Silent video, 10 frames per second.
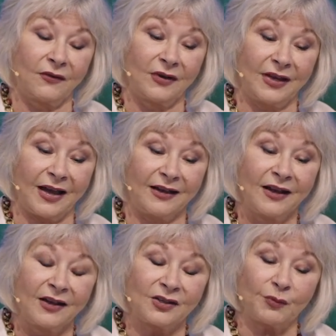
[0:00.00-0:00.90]
Yeah,
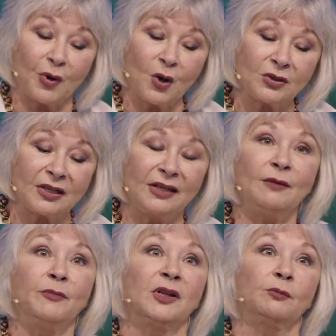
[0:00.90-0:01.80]
supposedly
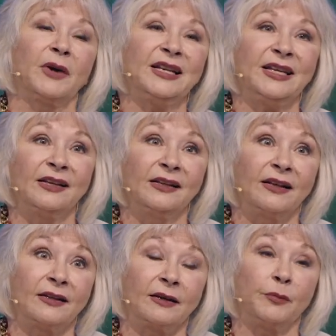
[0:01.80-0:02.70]
built by
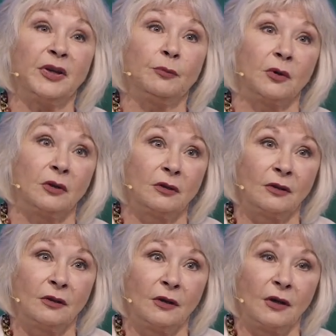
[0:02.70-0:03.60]
Neolithic people.
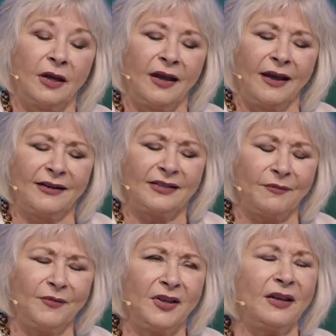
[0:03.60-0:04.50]

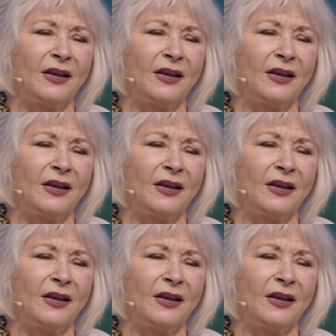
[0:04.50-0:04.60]
Except the,